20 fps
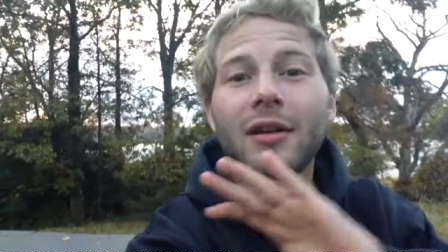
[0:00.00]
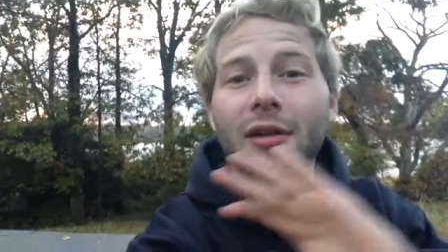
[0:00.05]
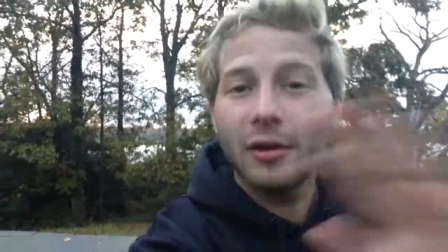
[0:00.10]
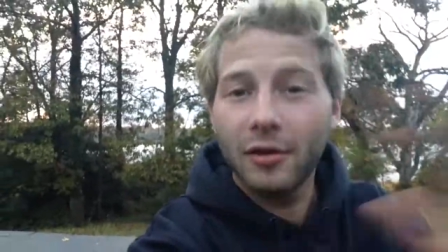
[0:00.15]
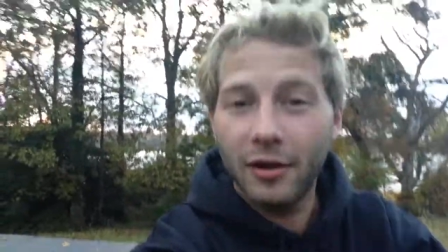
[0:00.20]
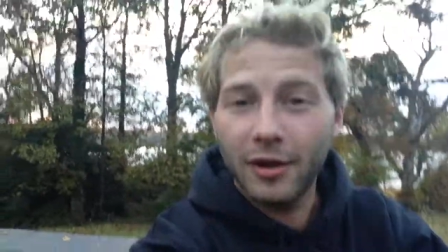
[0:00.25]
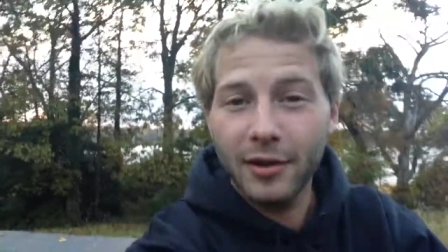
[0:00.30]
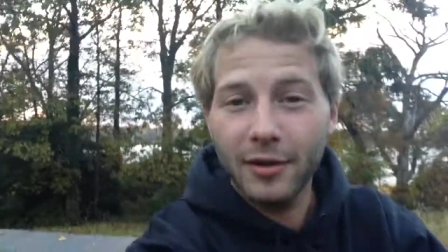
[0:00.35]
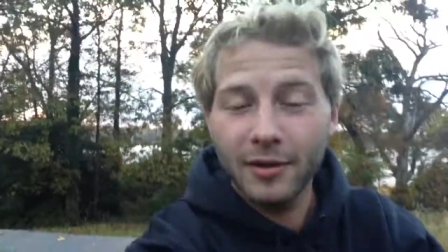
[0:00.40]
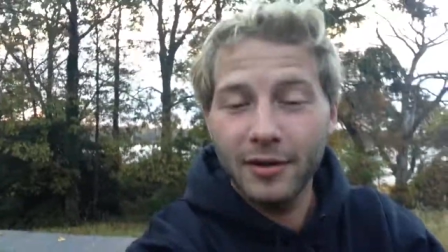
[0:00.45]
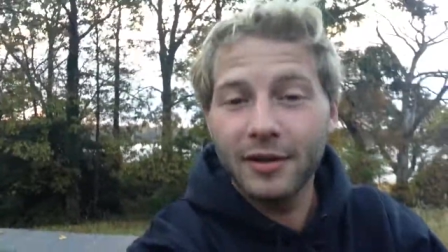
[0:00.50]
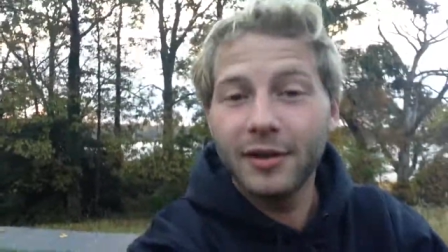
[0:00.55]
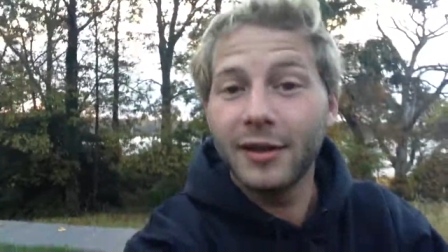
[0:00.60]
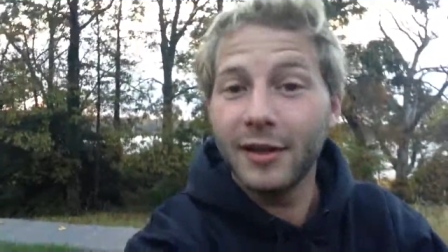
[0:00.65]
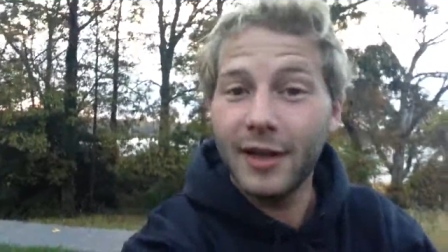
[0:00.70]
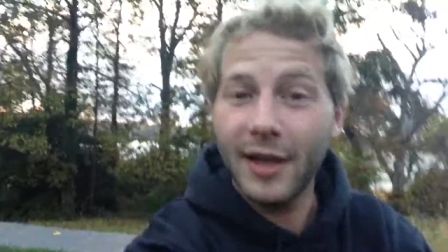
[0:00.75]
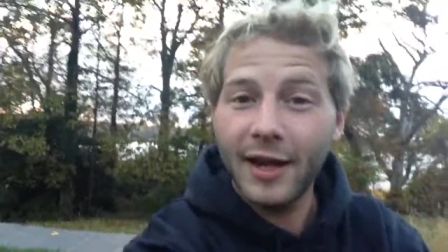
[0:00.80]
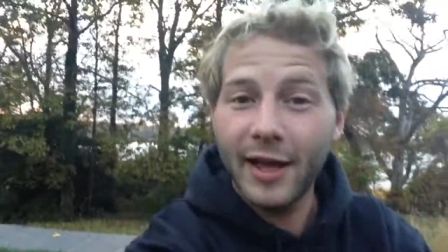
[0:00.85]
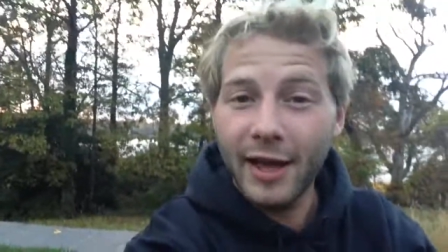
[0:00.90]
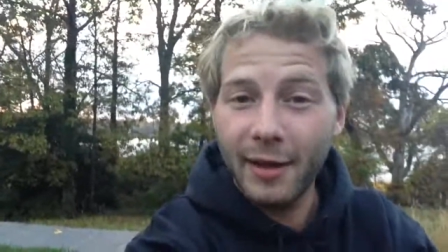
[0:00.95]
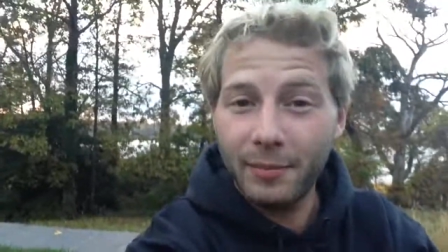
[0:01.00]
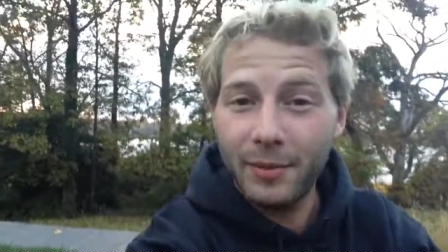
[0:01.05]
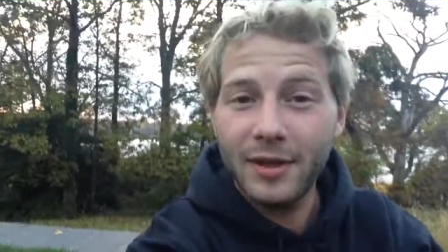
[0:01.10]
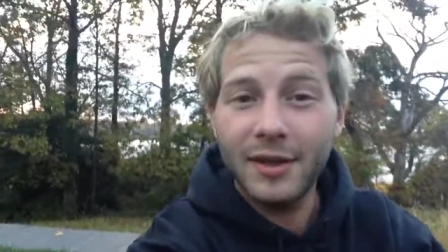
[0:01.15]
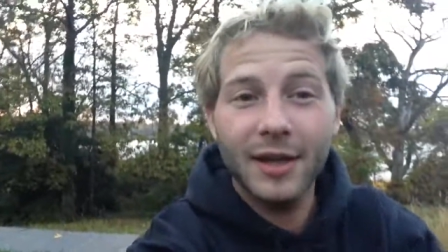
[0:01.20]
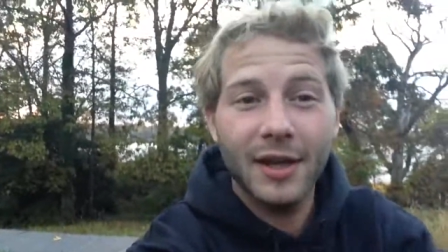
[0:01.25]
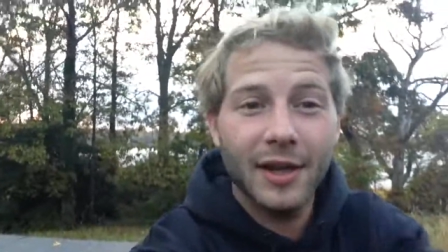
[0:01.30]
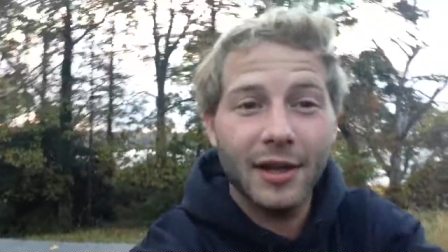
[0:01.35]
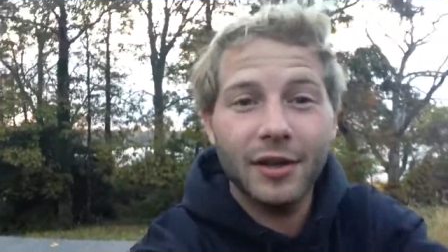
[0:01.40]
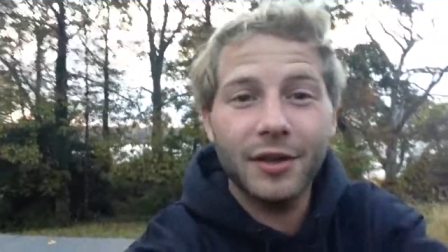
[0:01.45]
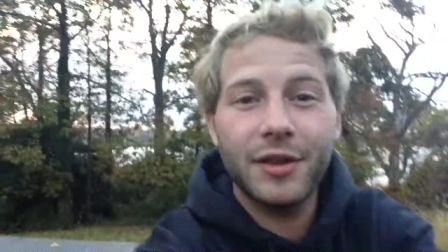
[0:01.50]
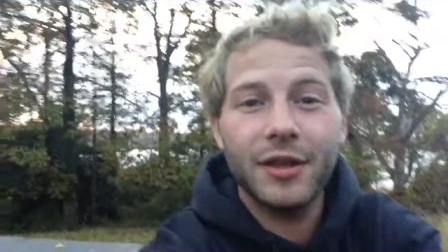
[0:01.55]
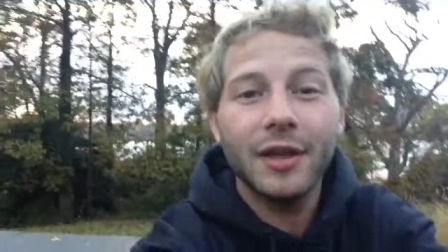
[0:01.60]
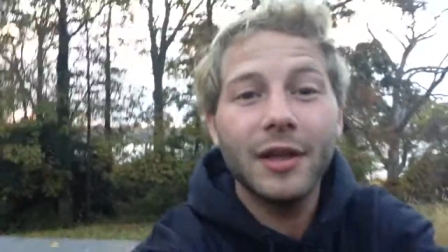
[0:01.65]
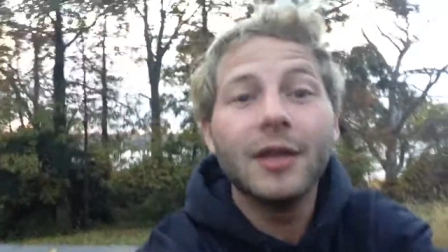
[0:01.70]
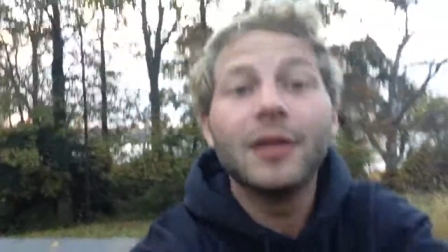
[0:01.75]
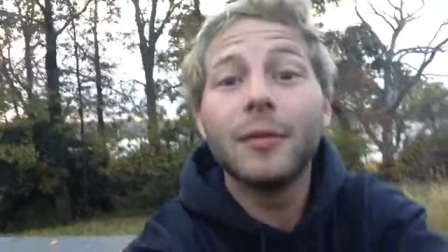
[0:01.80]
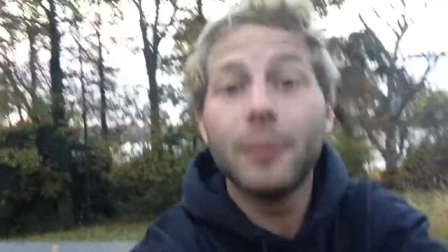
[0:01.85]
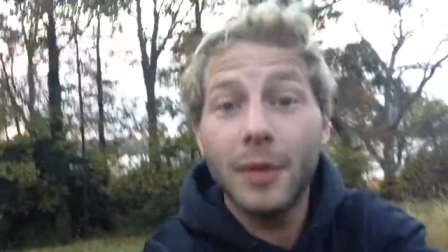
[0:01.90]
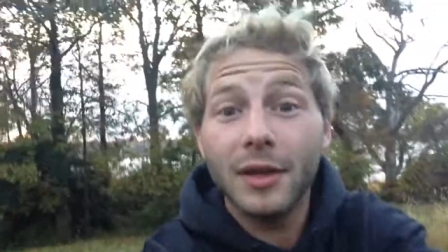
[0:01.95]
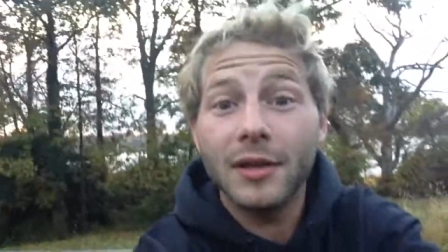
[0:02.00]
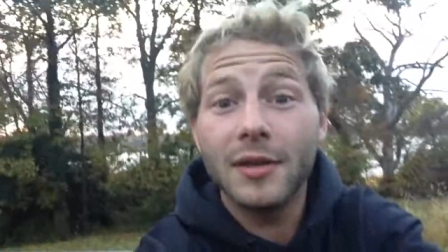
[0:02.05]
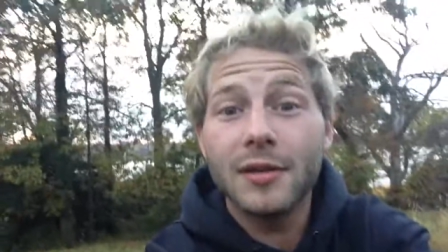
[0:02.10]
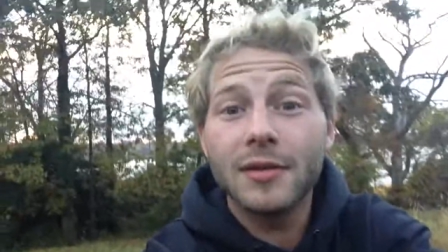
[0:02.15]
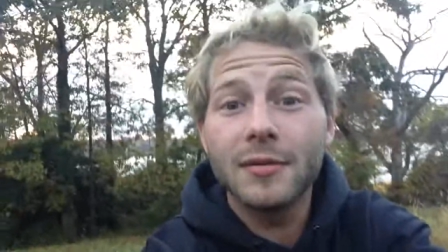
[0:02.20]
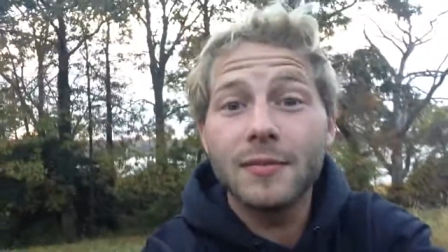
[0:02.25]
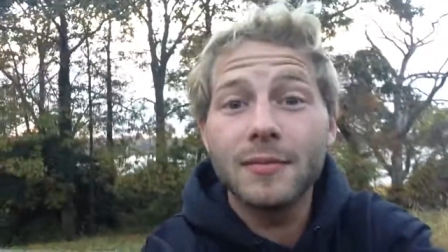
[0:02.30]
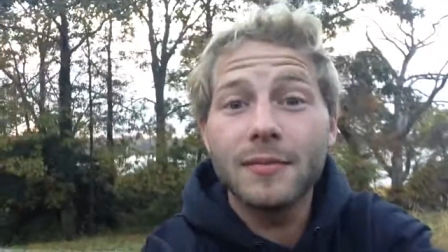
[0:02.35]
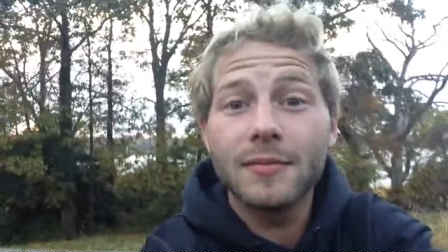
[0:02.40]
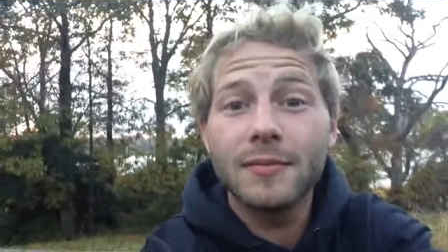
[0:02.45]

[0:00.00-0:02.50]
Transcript: Right? Get happy. Get healthy. Peace.